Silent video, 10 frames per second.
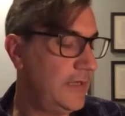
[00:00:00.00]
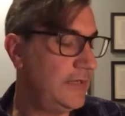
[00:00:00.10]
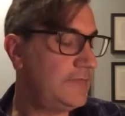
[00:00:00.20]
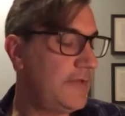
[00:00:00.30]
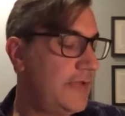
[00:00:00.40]

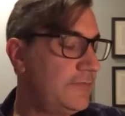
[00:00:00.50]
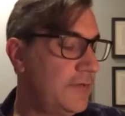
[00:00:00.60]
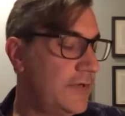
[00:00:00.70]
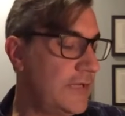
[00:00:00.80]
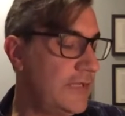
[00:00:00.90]
Instead of
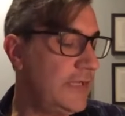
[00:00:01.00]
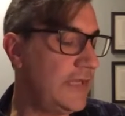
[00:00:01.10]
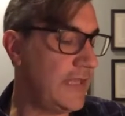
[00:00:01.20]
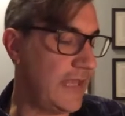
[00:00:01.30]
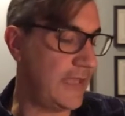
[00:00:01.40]
looking
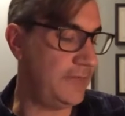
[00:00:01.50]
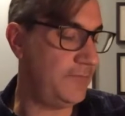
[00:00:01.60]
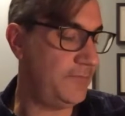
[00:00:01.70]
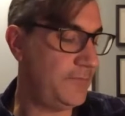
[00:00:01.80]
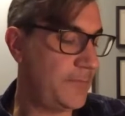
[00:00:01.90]
again,
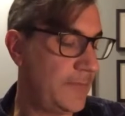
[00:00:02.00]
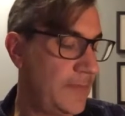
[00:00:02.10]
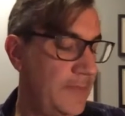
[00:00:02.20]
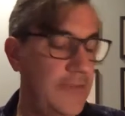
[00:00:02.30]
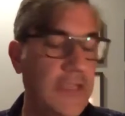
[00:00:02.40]

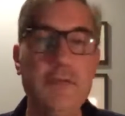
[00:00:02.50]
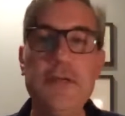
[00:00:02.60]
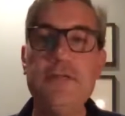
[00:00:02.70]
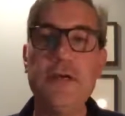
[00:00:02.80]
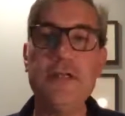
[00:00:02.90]
at the
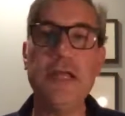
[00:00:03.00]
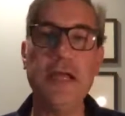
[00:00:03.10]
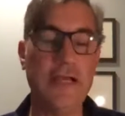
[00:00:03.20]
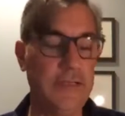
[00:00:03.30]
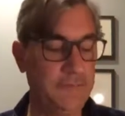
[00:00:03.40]
image
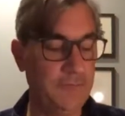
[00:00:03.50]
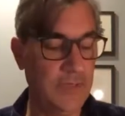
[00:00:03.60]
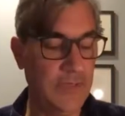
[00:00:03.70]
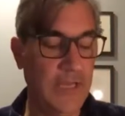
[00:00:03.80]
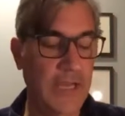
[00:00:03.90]
online
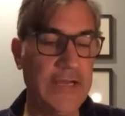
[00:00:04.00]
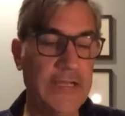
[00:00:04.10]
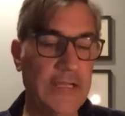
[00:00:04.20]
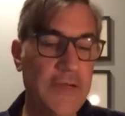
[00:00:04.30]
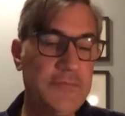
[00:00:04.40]
I
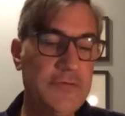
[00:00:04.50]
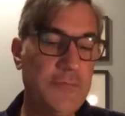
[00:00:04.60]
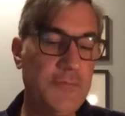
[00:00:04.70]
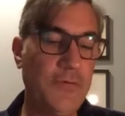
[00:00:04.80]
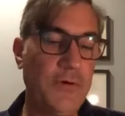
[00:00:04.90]
glimpsed
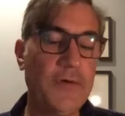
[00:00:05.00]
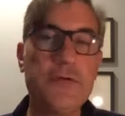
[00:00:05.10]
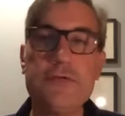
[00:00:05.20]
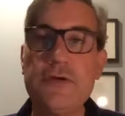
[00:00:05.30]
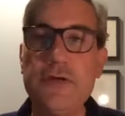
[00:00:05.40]
before
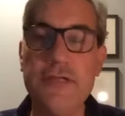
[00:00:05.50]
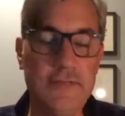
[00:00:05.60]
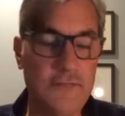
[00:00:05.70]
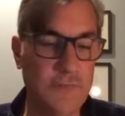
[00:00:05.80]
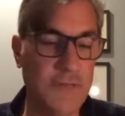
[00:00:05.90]

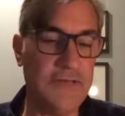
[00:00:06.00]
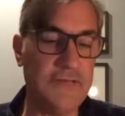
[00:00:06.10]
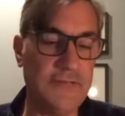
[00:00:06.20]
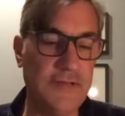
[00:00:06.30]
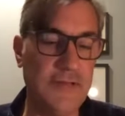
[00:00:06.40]
returning to my
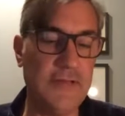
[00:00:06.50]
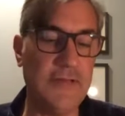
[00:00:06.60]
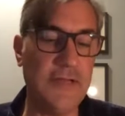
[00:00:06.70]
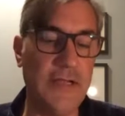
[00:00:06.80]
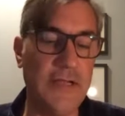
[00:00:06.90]

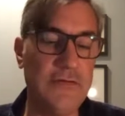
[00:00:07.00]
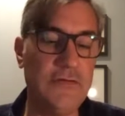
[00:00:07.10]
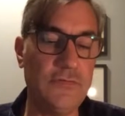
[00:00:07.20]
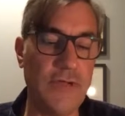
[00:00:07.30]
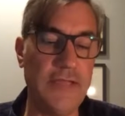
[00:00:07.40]
still
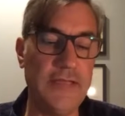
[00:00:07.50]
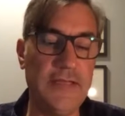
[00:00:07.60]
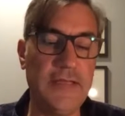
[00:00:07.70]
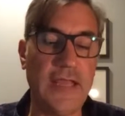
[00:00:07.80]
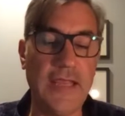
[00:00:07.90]

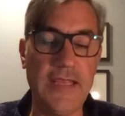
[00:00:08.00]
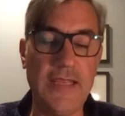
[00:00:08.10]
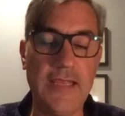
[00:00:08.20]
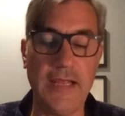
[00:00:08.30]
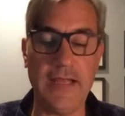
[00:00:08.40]
ungraded
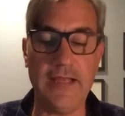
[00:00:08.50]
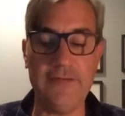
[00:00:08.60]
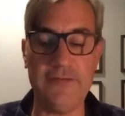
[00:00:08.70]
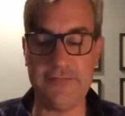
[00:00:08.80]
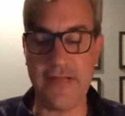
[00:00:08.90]
hay-high
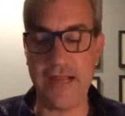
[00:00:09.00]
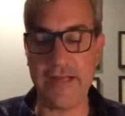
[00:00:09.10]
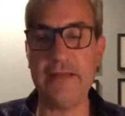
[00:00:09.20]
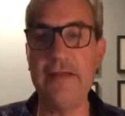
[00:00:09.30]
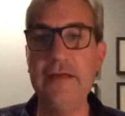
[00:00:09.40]

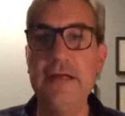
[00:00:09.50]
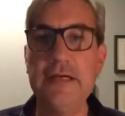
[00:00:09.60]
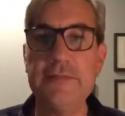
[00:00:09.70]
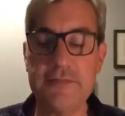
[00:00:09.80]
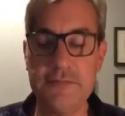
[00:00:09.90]
stack
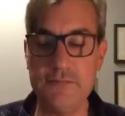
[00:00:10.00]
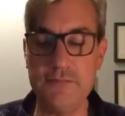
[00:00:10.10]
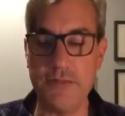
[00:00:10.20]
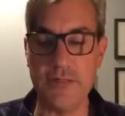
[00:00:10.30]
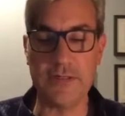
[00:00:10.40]
of student
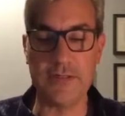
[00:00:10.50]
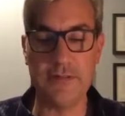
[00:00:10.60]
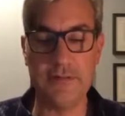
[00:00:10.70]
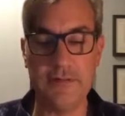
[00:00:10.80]
work.